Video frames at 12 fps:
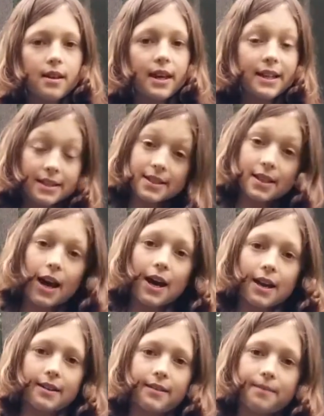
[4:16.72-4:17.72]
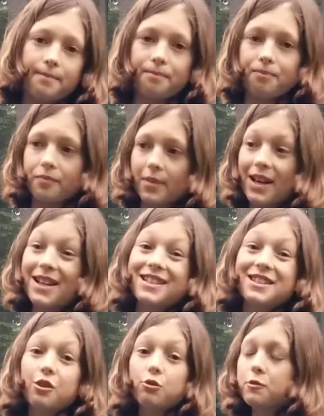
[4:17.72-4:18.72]
inside is
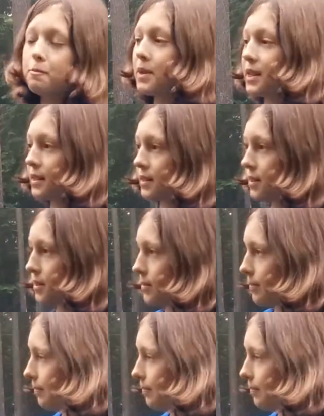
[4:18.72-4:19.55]
those beans.